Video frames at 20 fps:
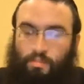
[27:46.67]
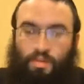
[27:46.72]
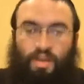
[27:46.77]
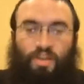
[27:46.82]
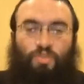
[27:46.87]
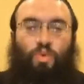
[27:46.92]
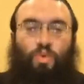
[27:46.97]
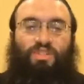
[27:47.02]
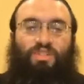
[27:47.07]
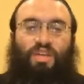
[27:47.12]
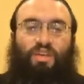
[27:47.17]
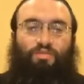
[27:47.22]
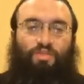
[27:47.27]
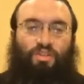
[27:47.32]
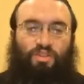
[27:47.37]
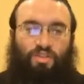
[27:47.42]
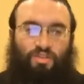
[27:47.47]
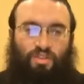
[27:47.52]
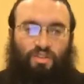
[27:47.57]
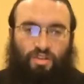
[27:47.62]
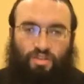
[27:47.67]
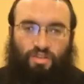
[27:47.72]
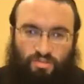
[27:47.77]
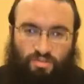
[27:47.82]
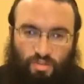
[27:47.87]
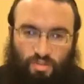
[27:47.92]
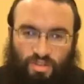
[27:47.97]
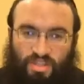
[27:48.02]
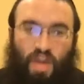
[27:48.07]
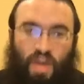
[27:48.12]
Because what's every
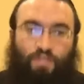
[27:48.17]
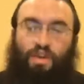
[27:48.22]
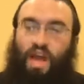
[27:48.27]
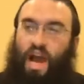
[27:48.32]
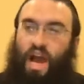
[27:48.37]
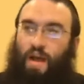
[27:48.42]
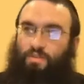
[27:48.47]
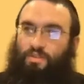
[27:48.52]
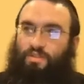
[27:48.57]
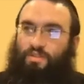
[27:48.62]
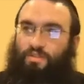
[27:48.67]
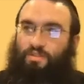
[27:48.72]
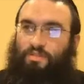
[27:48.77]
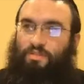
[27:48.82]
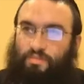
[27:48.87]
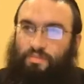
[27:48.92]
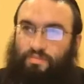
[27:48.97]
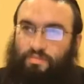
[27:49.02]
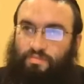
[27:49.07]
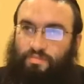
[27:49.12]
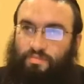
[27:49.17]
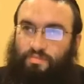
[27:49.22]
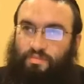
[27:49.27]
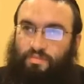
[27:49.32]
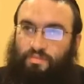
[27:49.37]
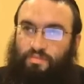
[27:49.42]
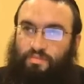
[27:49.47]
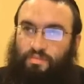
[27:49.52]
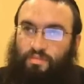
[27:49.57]
nisayon? What's every obstacle?